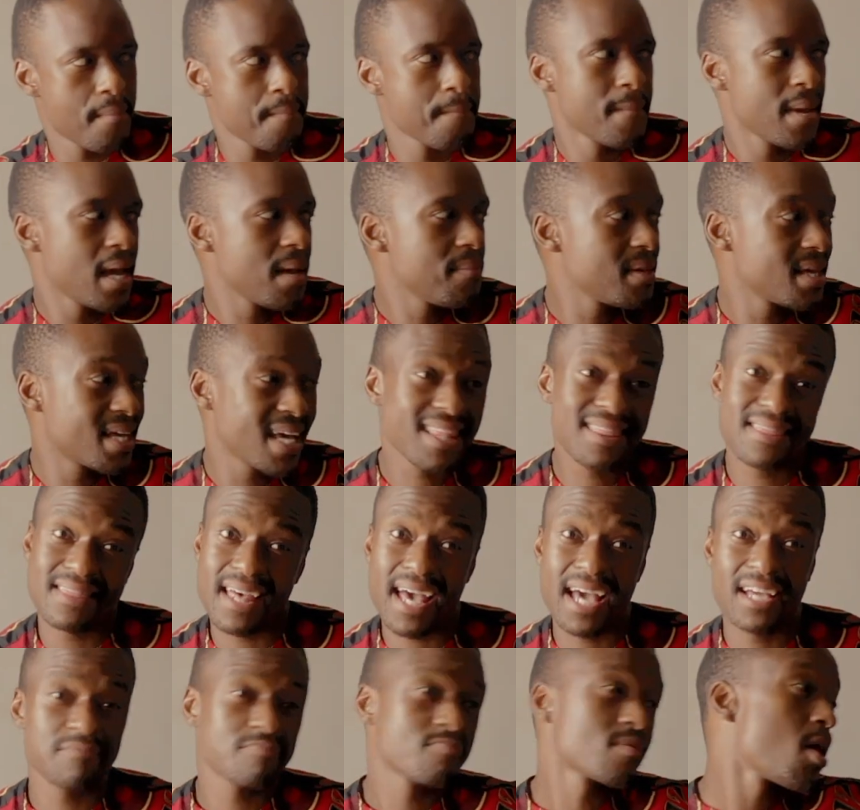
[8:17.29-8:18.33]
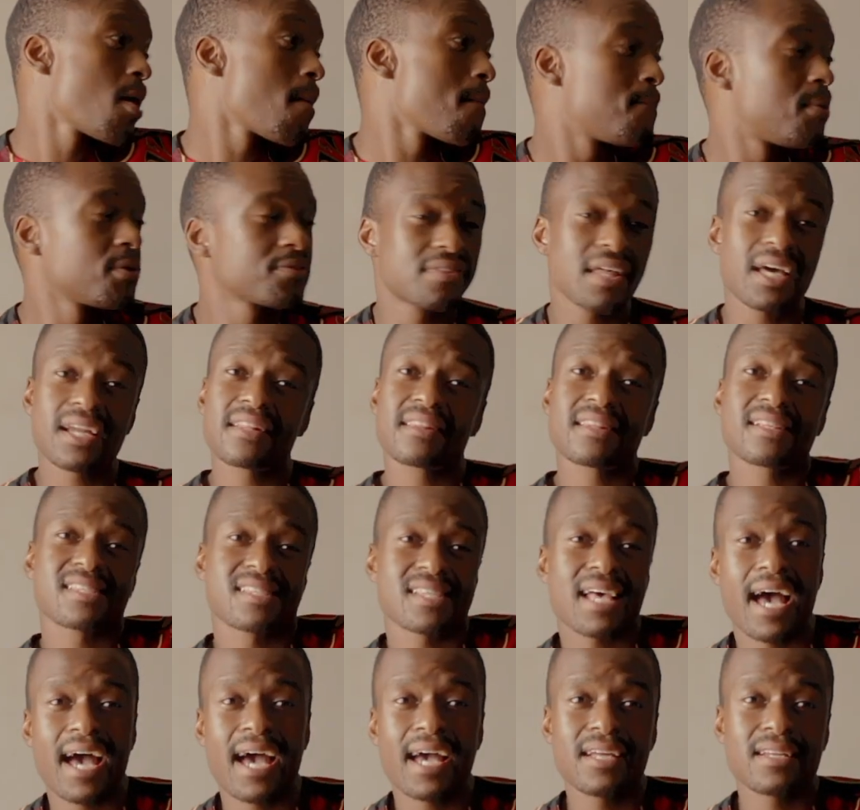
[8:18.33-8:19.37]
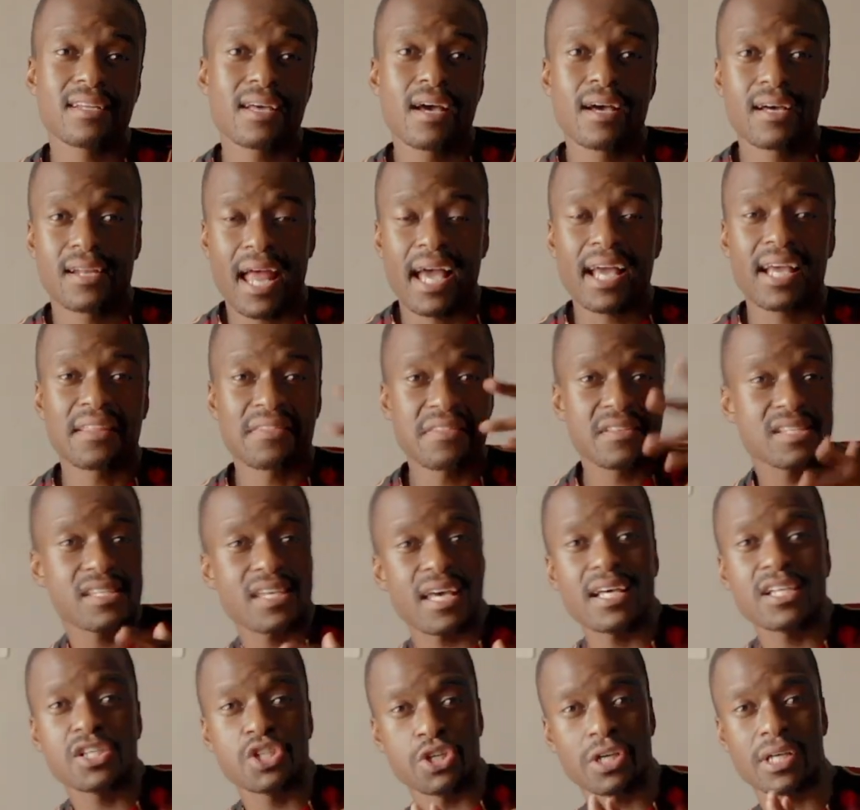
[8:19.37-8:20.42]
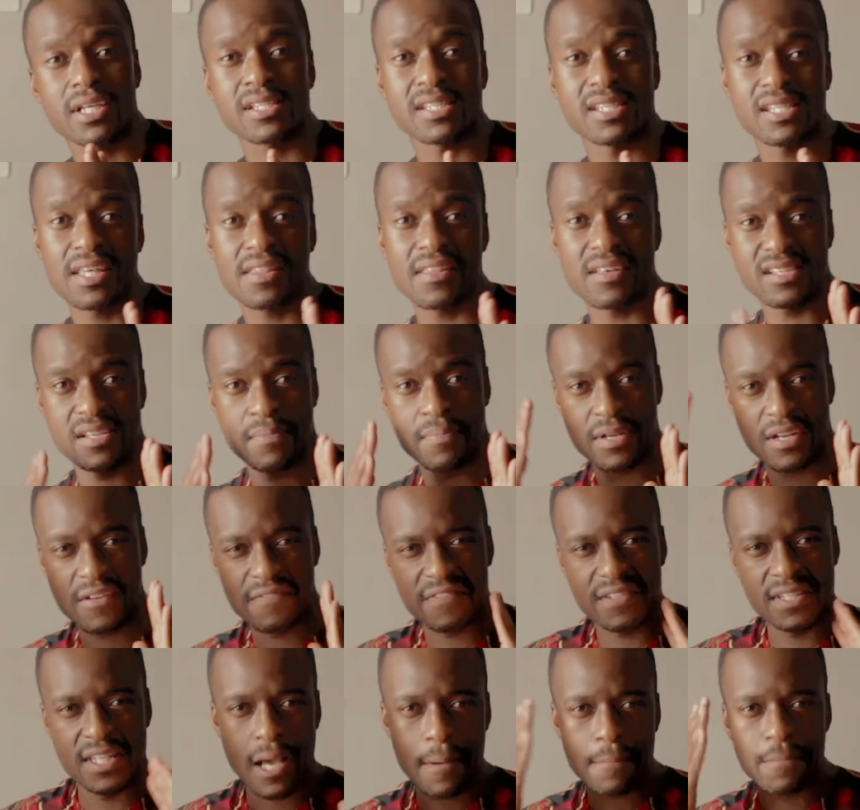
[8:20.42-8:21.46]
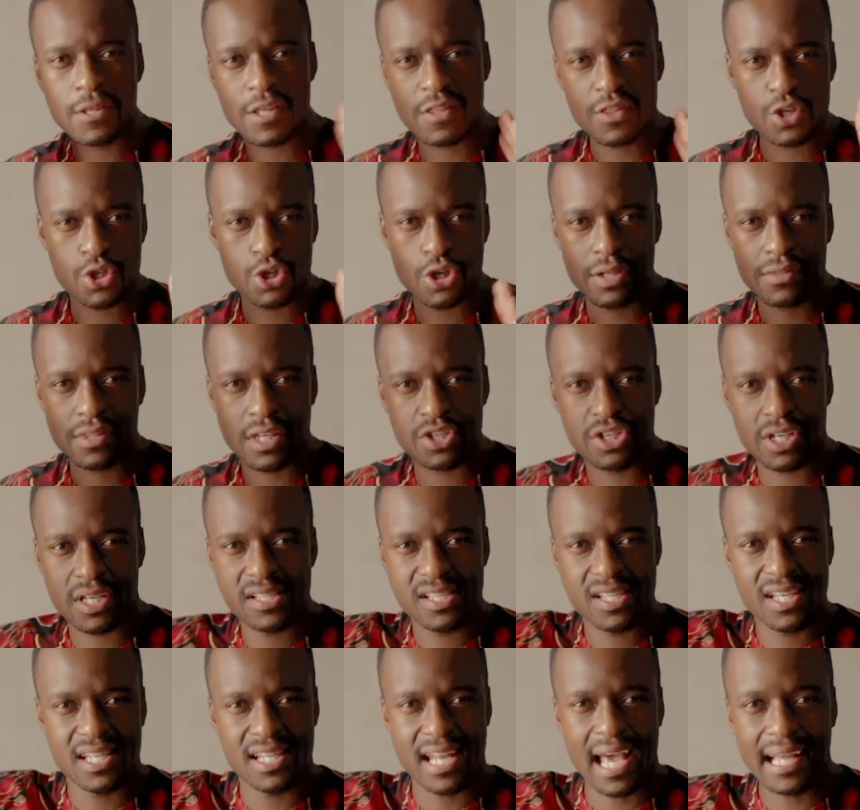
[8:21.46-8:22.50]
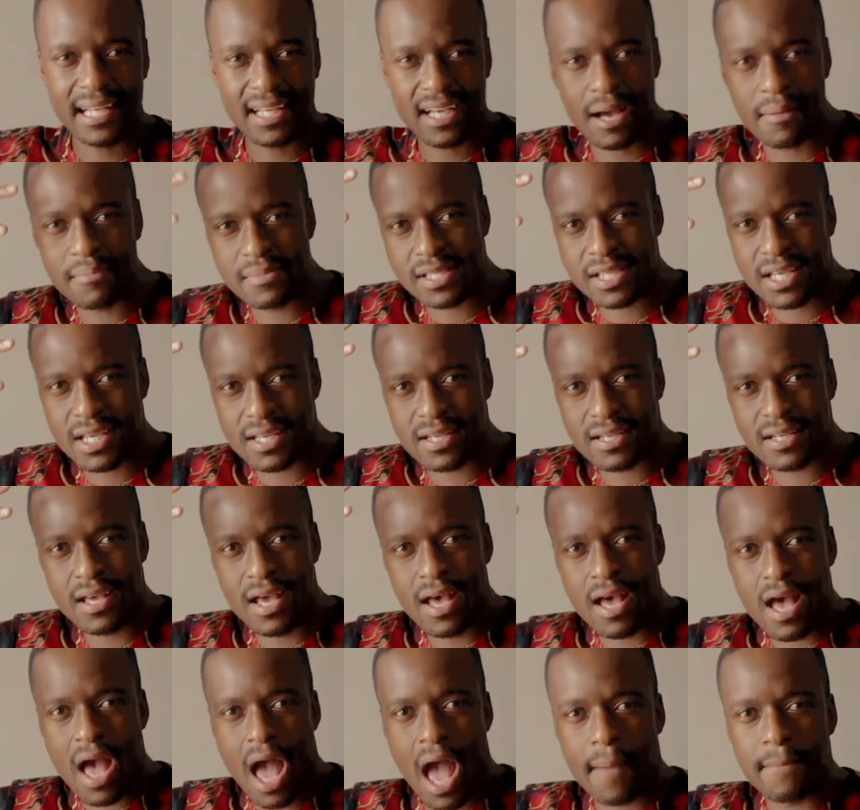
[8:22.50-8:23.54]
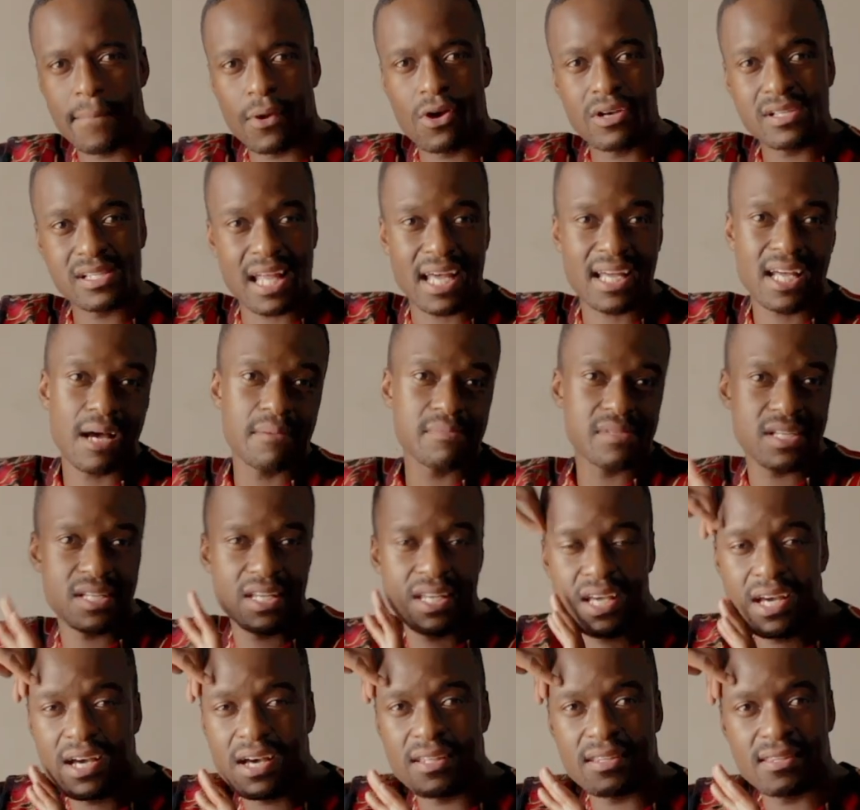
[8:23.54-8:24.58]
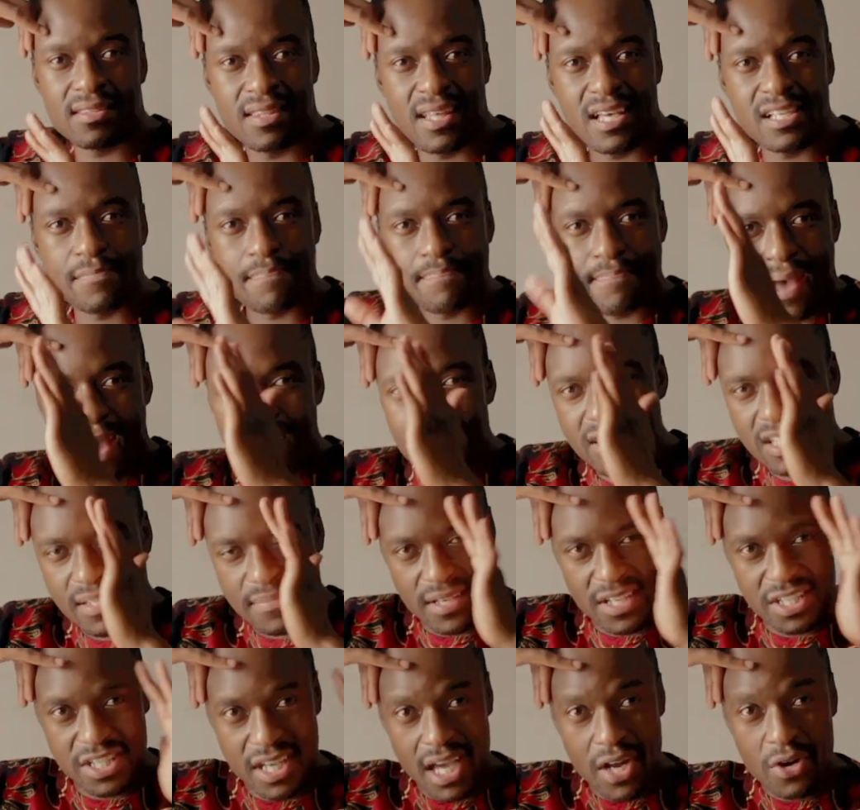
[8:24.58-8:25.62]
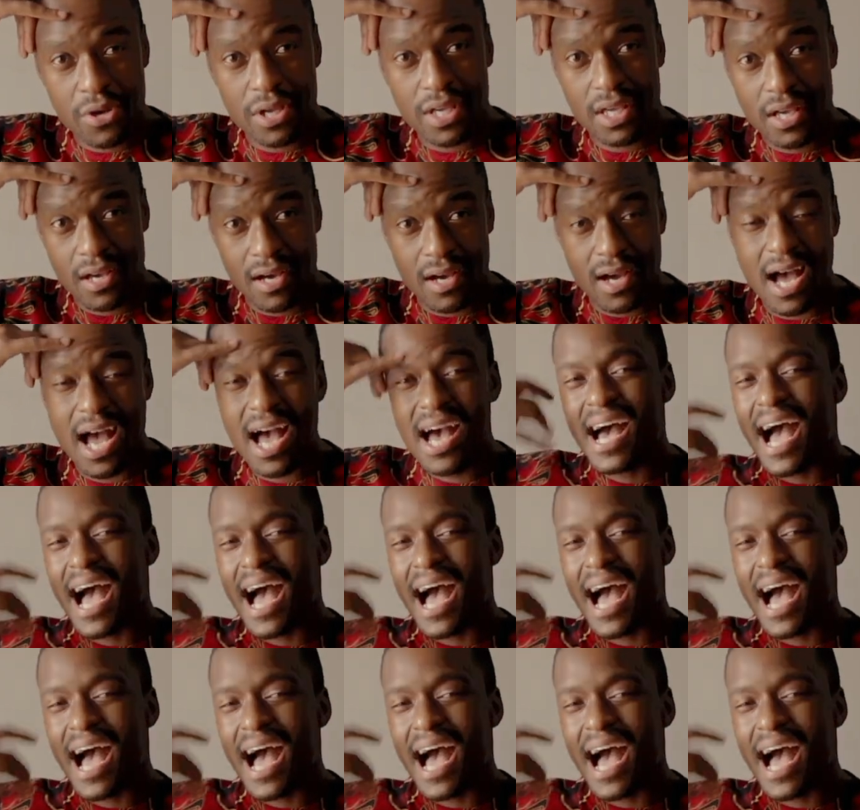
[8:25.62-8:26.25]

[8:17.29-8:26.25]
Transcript: Maybe get that, put that in the side. Like in this case, you can see there's a bit of depth in the shot that you can see light comes in, and because light comes in here, there's bound to be a shadow here.